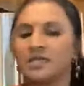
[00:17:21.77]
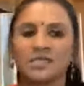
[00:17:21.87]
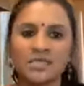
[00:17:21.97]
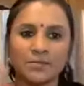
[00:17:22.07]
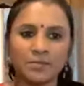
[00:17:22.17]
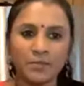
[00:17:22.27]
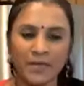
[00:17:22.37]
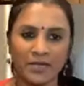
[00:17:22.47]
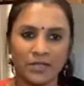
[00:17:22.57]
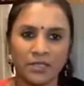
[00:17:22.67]
Simple
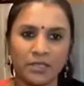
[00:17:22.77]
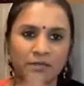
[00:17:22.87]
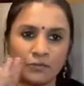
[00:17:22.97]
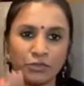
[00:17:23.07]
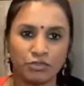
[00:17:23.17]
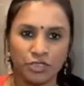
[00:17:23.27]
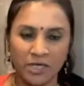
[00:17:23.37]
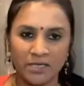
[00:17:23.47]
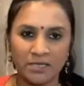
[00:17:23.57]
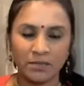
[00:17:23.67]
method, you
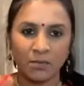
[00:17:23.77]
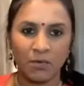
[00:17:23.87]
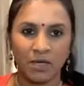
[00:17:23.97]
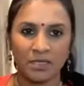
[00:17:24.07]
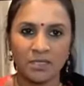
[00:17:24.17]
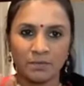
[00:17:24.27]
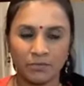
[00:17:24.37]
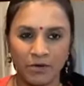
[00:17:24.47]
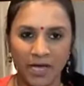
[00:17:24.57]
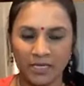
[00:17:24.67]
just want
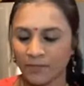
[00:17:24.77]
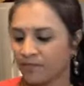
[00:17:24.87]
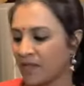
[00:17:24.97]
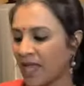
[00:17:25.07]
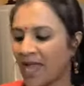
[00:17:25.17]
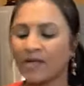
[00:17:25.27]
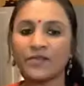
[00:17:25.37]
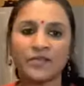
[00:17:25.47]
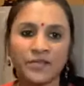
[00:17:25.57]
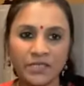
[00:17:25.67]
bread. At
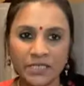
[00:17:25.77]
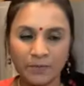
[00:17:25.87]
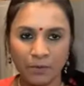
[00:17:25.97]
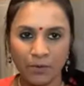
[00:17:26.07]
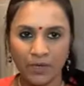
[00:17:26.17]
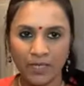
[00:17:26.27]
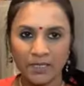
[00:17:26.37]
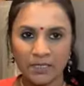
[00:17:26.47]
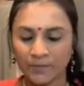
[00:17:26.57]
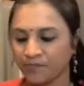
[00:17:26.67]
this
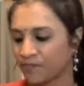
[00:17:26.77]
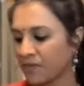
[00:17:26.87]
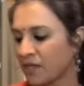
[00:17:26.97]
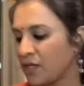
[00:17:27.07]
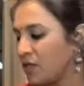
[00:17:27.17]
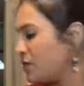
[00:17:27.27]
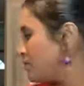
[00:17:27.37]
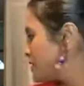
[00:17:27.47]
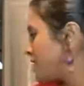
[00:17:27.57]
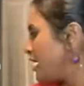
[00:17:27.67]
point,
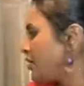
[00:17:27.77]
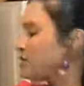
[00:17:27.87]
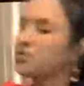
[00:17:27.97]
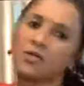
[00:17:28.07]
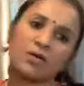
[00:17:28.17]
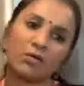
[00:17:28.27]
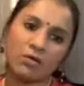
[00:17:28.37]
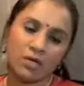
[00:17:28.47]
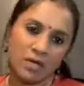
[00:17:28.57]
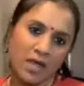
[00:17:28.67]
you take your
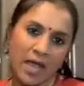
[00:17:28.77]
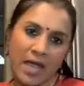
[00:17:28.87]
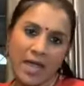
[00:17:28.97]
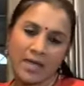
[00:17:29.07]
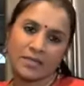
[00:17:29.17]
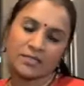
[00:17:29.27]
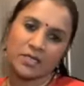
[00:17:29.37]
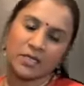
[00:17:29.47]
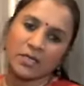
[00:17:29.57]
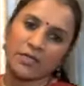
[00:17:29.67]
dough and
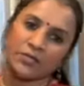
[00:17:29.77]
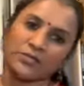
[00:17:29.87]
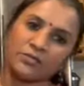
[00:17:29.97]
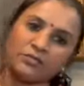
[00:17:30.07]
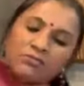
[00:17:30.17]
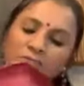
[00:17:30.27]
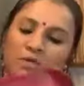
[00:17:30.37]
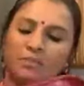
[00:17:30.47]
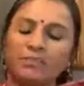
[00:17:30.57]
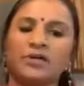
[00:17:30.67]
you
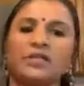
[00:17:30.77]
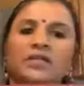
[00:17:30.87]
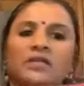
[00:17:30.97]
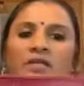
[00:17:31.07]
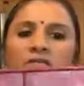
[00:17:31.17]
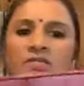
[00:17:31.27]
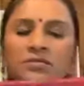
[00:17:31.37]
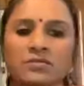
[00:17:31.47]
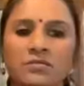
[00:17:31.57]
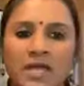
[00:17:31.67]
put it
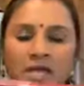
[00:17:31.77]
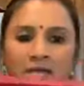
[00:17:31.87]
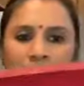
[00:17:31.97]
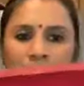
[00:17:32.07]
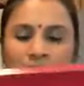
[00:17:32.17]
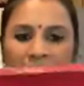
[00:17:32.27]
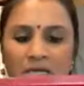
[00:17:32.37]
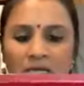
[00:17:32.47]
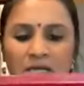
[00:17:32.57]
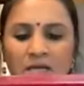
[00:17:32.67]
into a
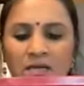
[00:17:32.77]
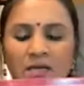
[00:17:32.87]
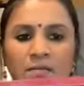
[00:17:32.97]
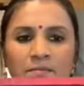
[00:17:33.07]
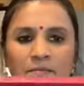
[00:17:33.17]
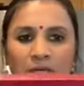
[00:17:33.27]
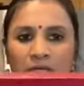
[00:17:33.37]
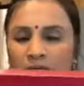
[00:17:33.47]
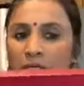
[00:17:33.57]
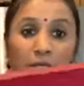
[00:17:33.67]
baking,
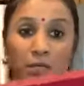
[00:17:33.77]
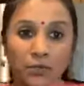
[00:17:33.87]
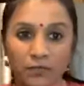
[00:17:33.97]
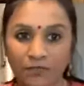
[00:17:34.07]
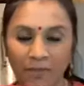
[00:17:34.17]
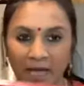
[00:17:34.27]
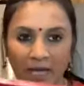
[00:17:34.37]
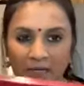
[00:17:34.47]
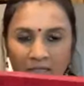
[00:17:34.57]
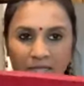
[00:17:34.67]
a loaf
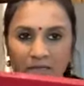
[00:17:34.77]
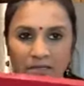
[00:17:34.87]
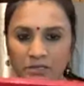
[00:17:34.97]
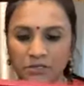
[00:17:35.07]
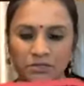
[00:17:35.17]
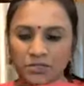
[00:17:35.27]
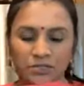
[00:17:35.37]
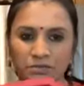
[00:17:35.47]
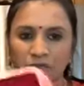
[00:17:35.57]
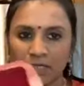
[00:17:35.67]
pan like this. You could
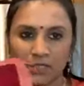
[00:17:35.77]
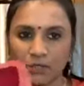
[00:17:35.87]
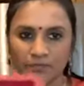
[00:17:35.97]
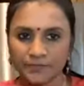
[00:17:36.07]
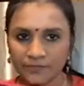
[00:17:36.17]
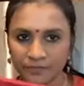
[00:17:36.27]
use, you know,